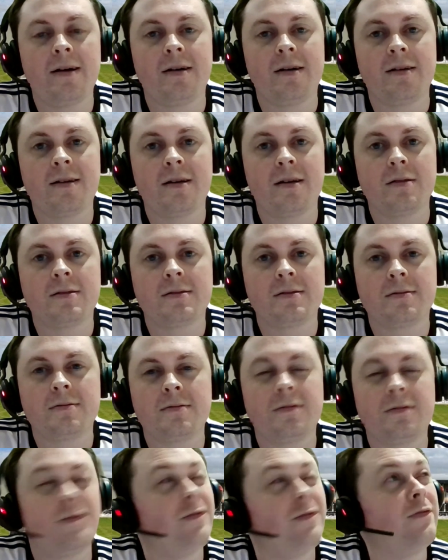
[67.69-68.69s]
I think I was
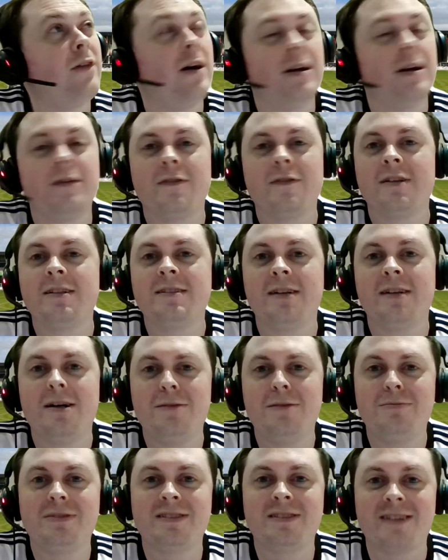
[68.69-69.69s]
5 at the
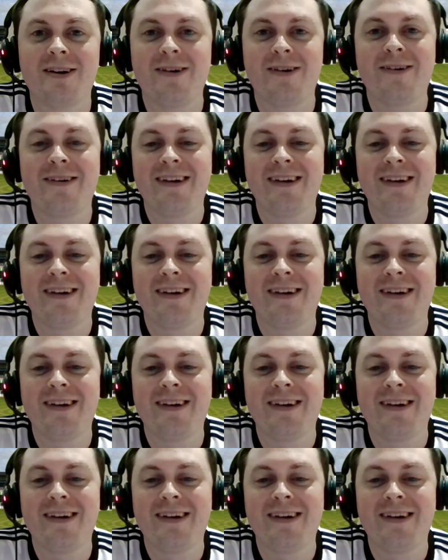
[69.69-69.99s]
time, so